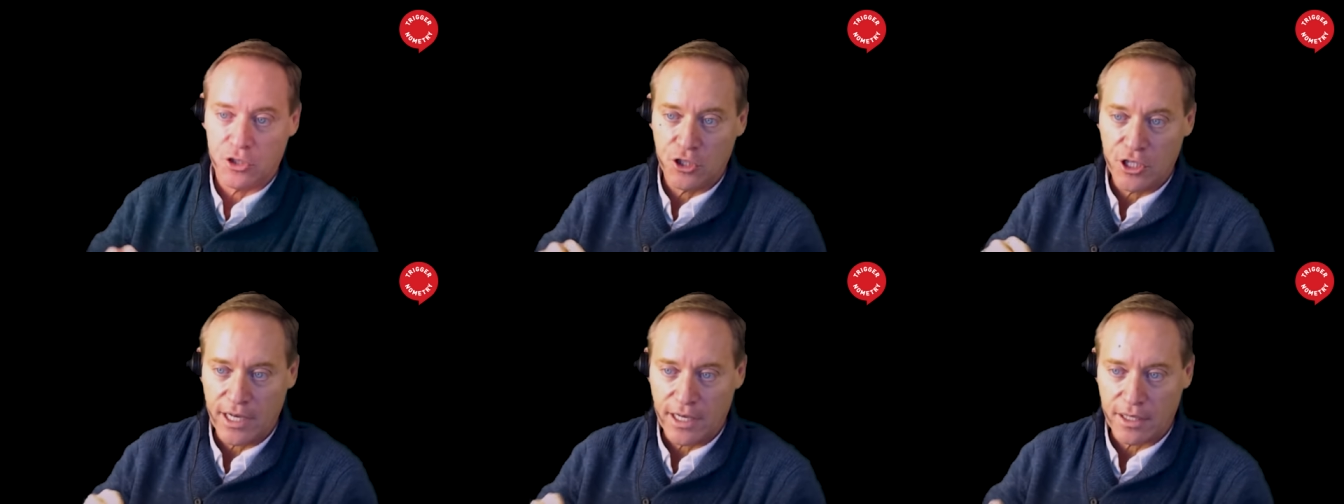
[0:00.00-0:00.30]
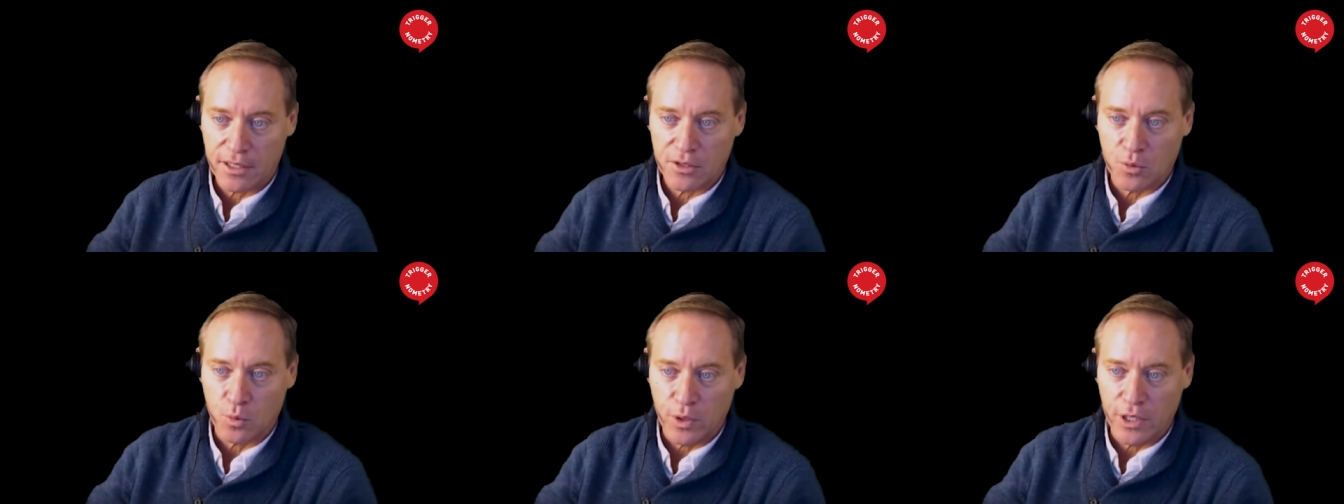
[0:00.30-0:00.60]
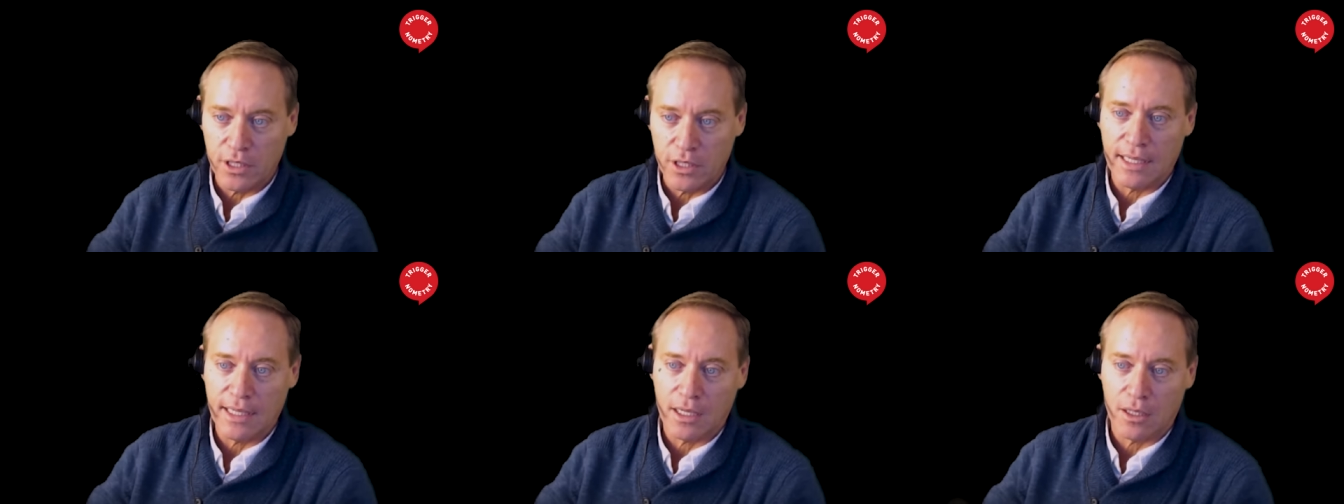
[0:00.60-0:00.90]
Checks
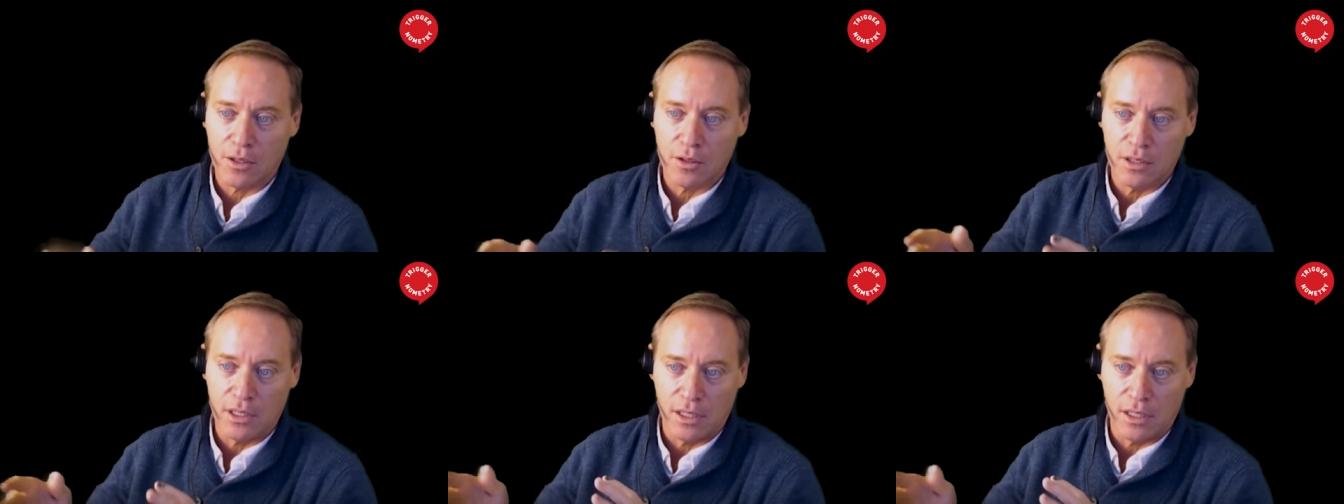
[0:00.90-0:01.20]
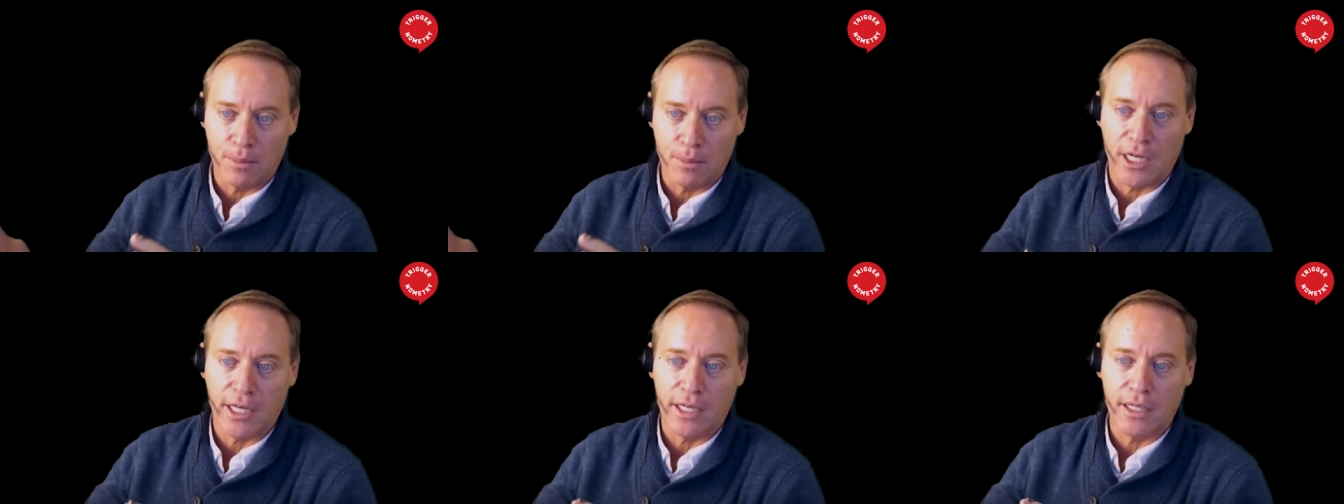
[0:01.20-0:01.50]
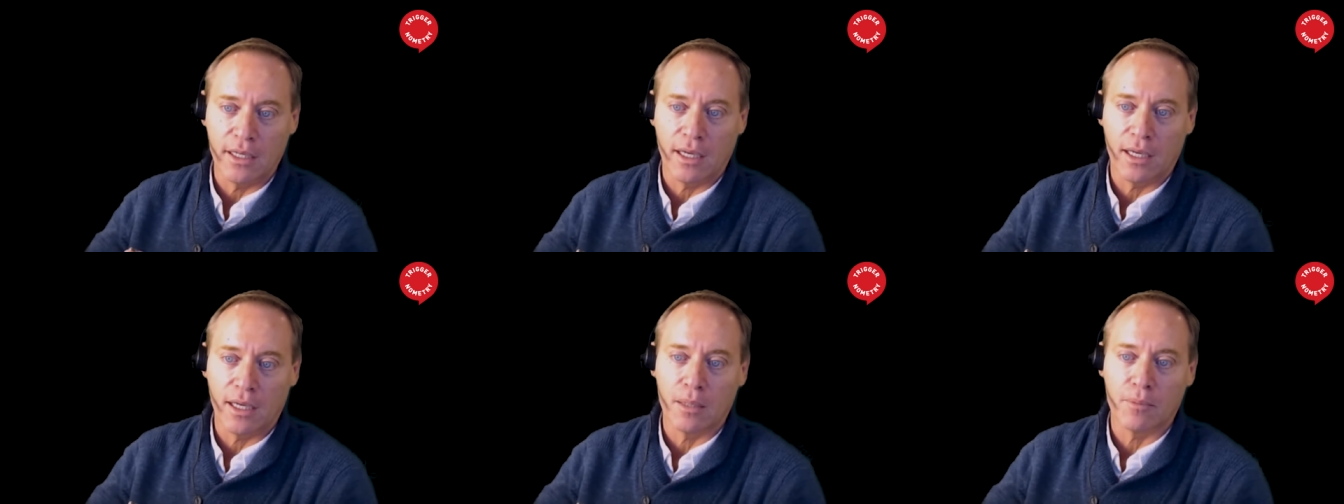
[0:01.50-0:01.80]
written out in my
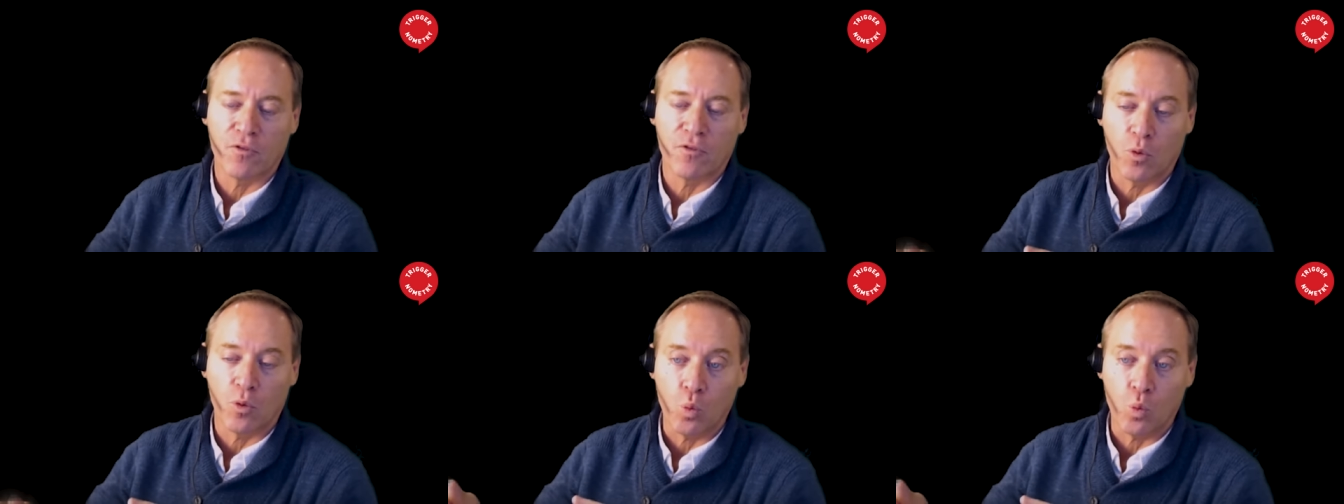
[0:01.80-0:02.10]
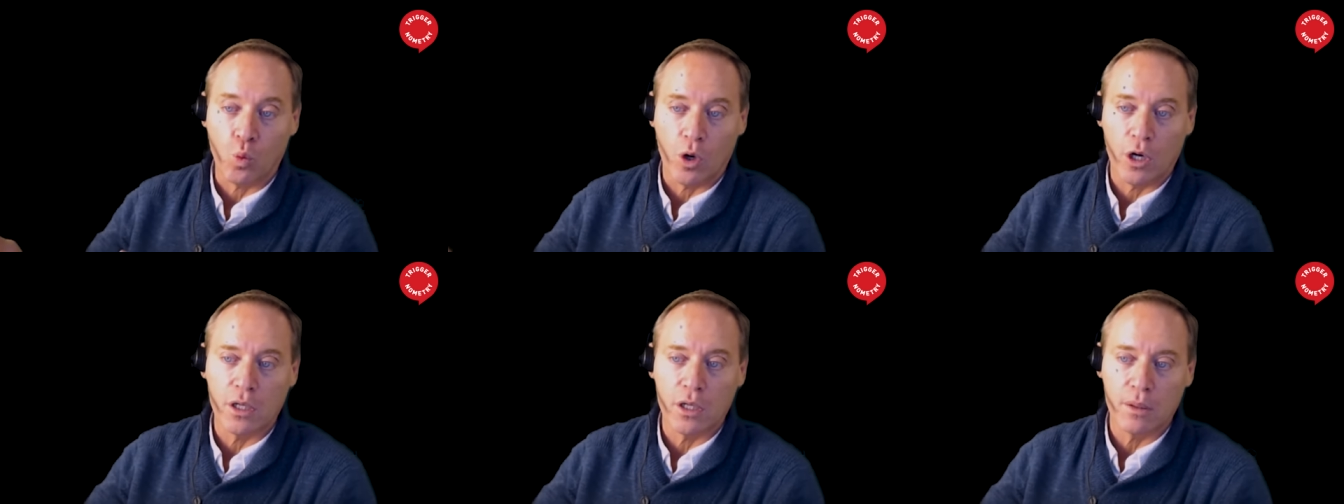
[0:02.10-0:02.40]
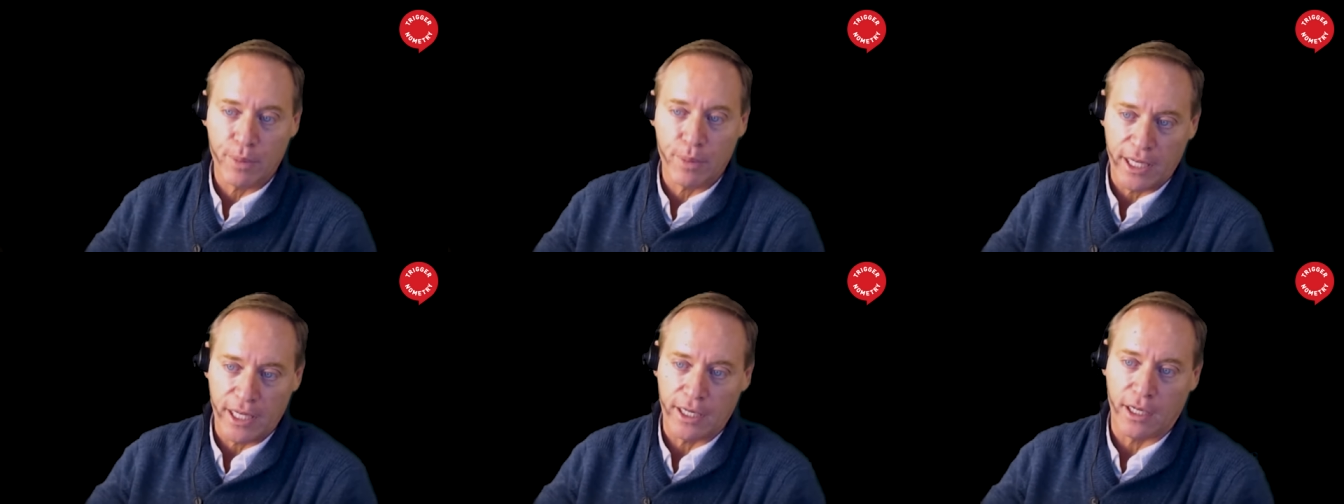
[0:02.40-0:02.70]
name for
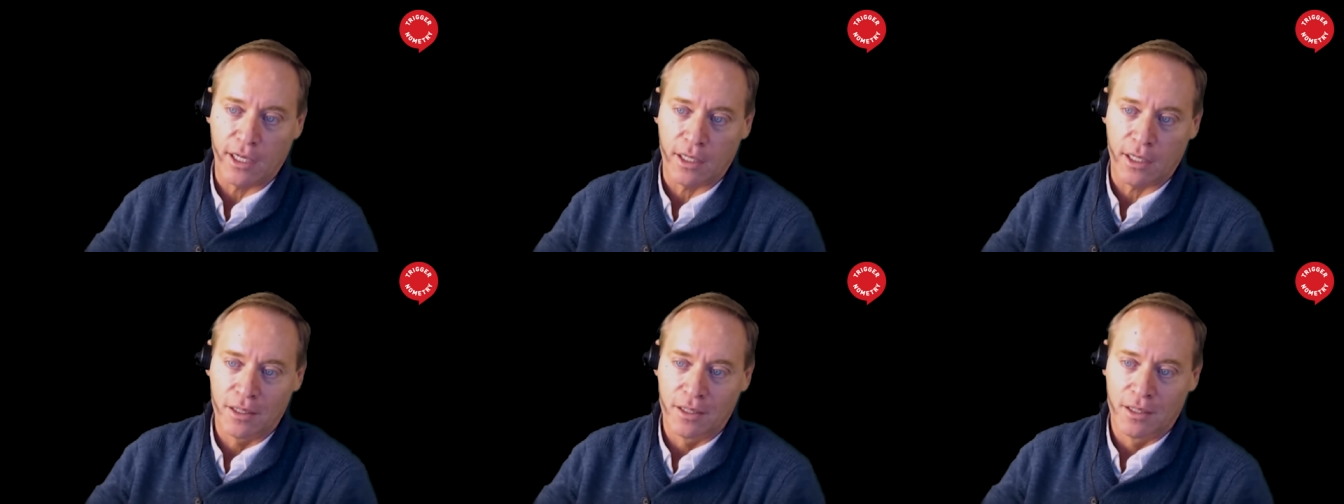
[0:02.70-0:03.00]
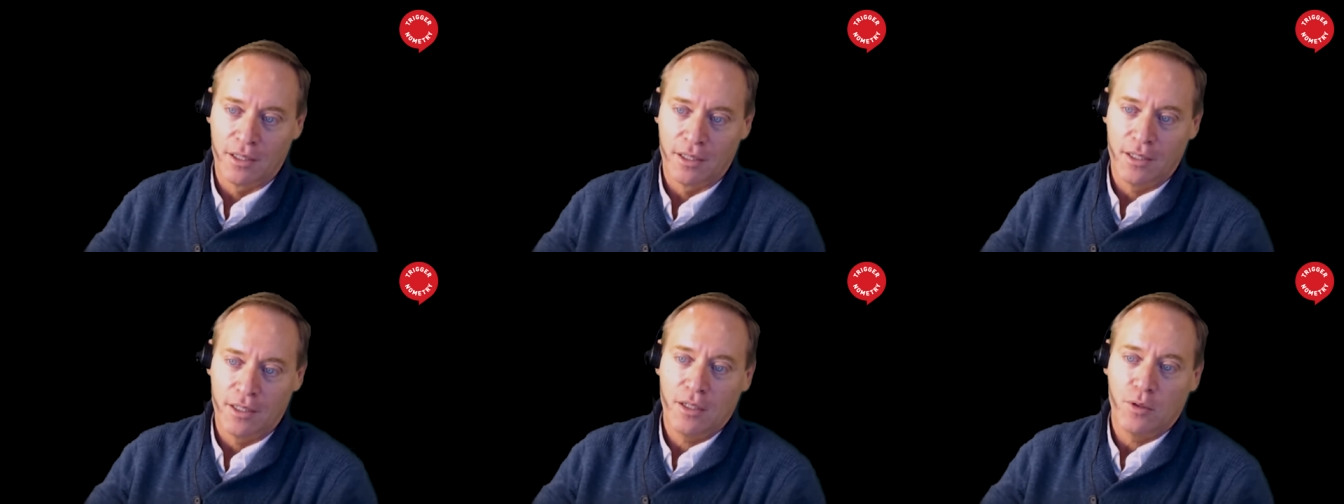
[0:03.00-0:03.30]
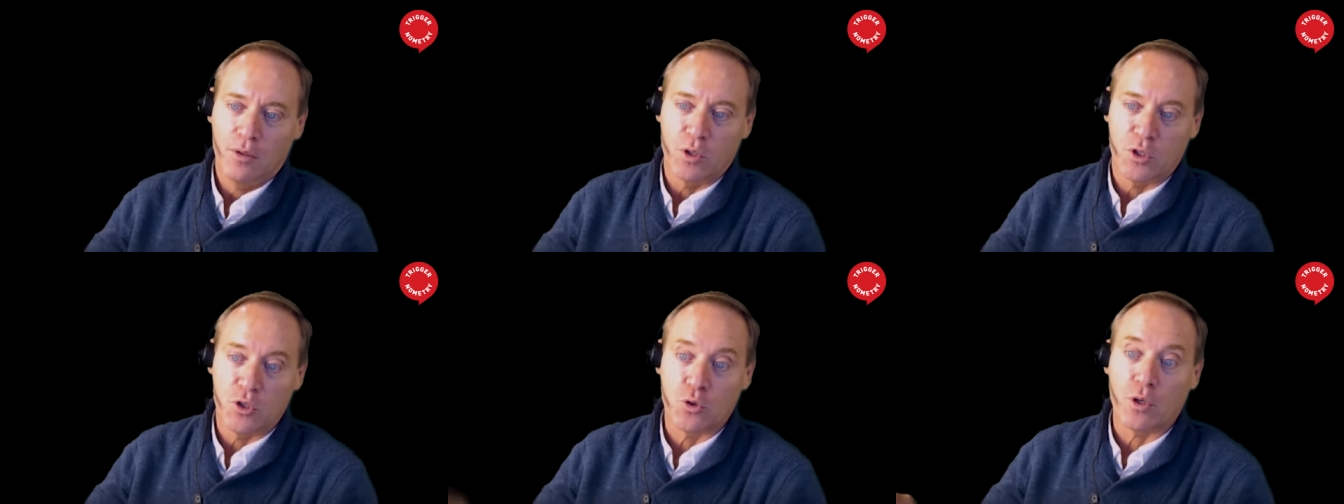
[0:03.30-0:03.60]
one penny,
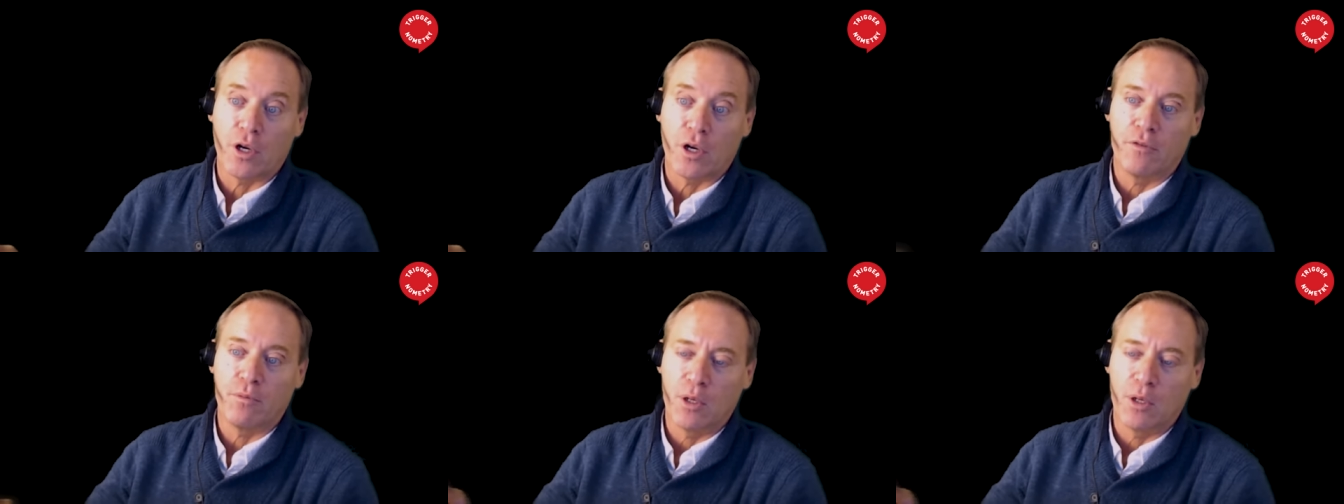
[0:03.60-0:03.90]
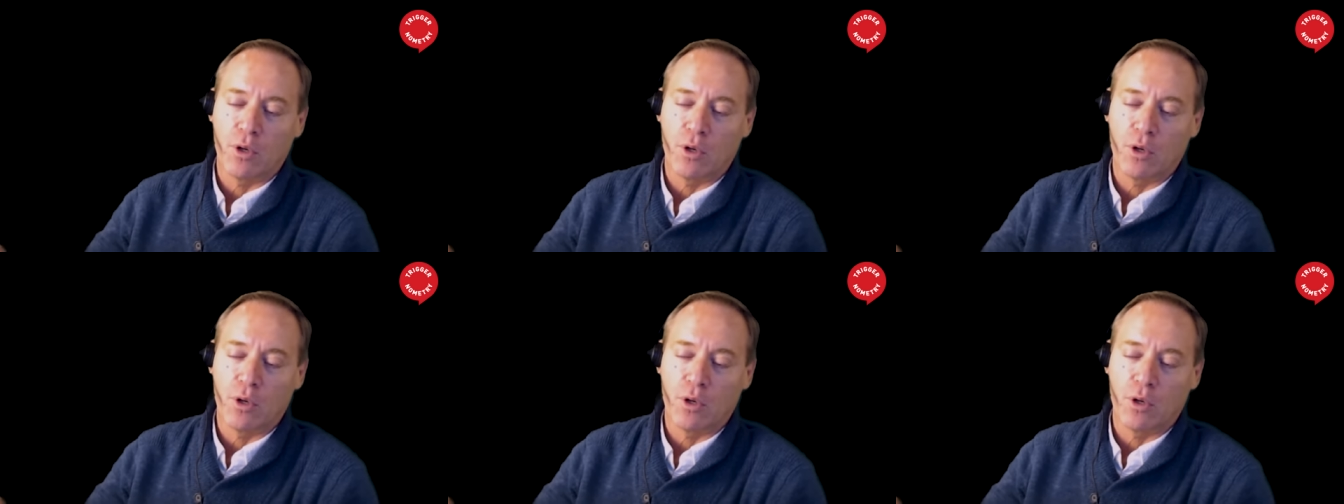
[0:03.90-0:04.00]
which drive my